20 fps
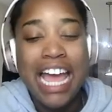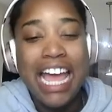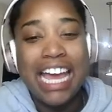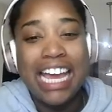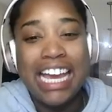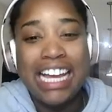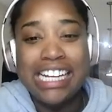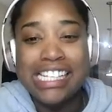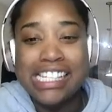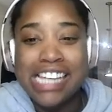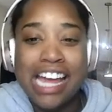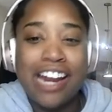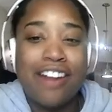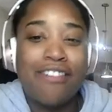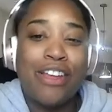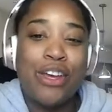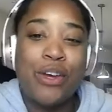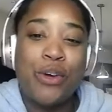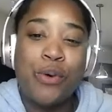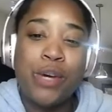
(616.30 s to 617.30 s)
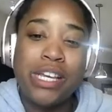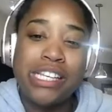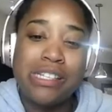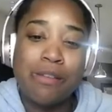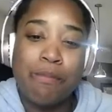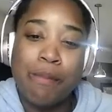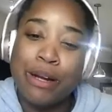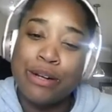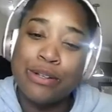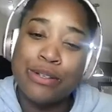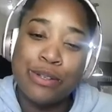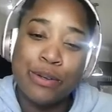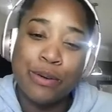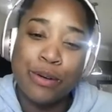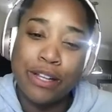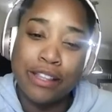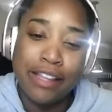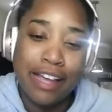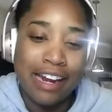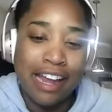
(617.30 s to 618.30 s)
And it's kind of like who gets a better
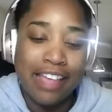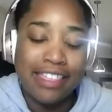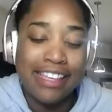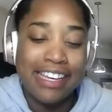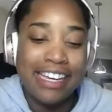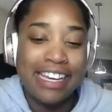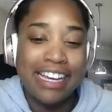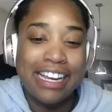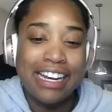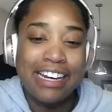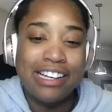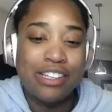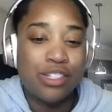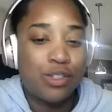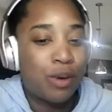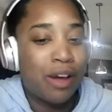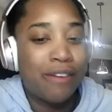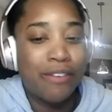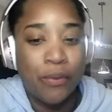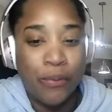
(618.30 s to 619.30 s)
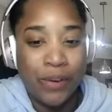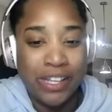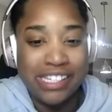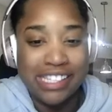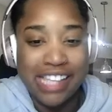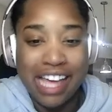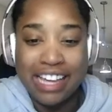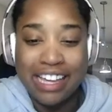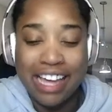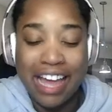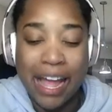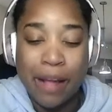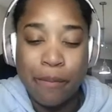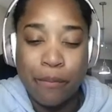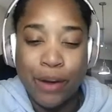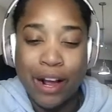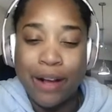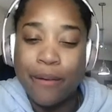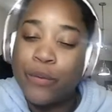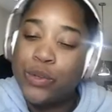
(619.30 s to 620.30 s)
storyline at the end is whoever wins that game,
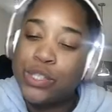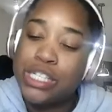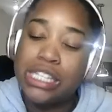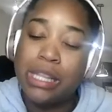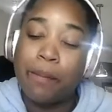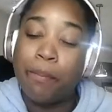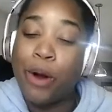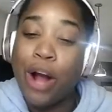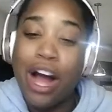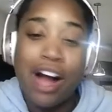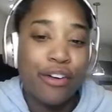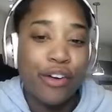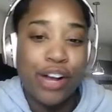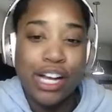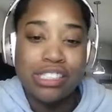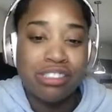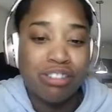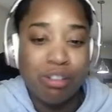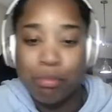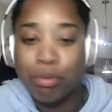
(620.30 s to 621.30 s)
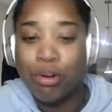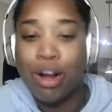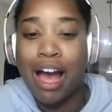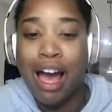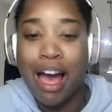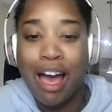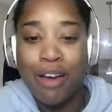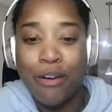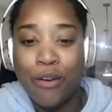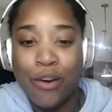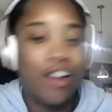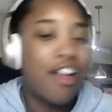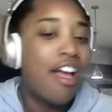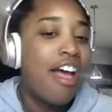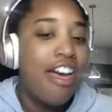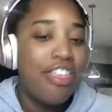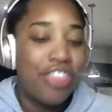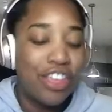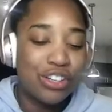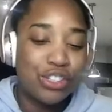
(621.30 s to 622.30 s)
right? We'll see the progress from Pry, or
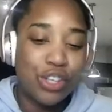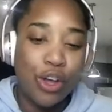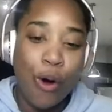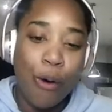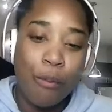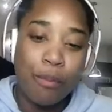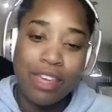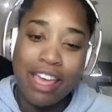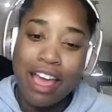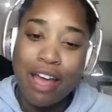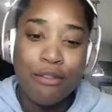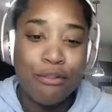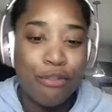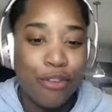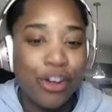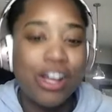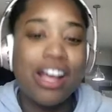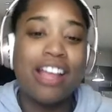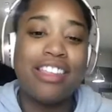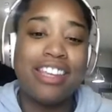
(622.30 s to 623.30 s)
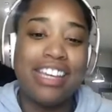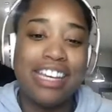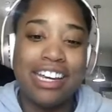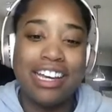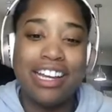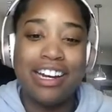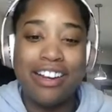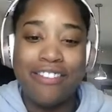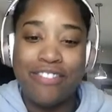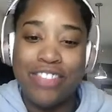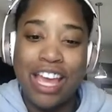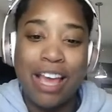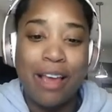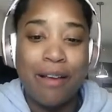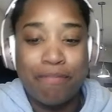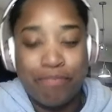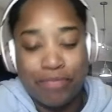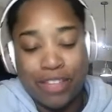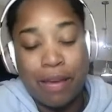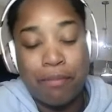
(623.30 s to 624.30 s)
there's hope yet for Elliott if
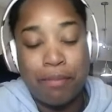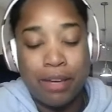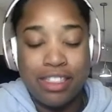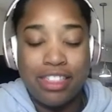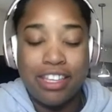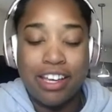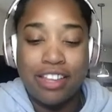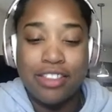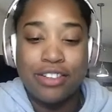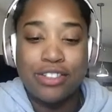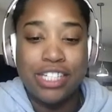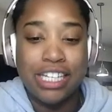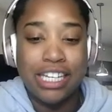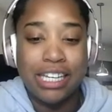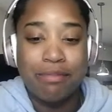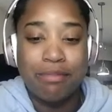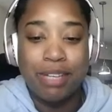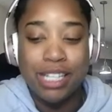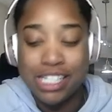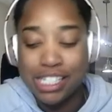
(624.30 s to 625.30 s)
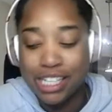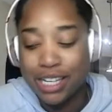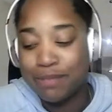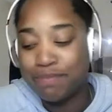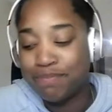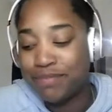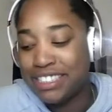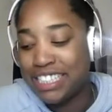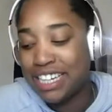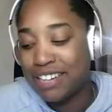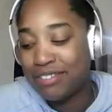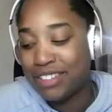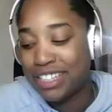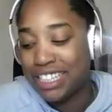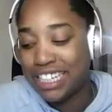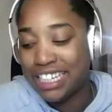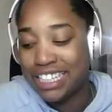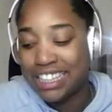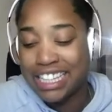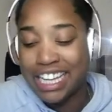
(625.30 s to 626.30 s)
they beat the other team. So
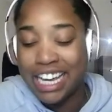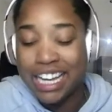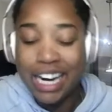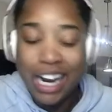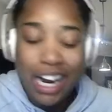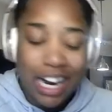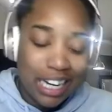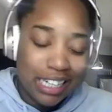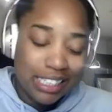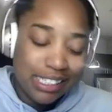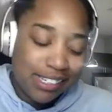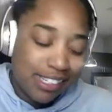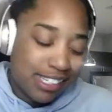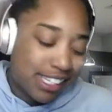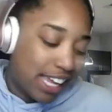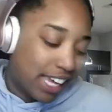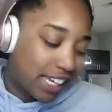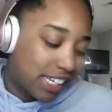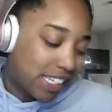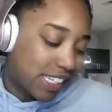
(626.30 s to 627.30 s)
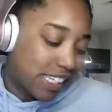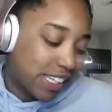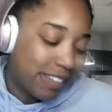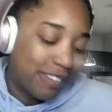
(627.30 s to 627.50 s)
definitely get that. All right, who's next?